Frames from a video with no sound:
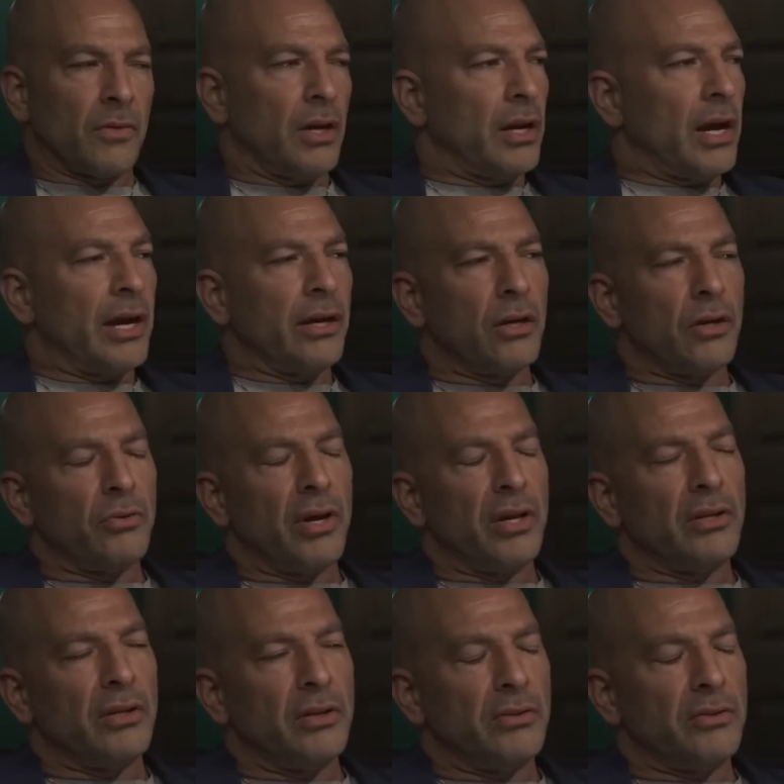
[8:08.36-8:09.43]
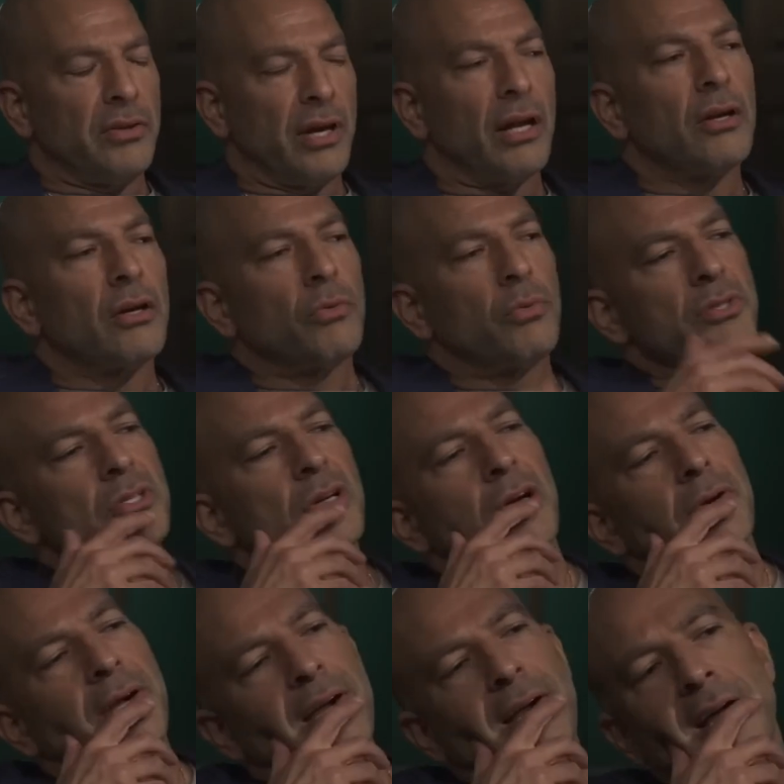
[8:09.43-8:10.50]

And I go and tell her what's going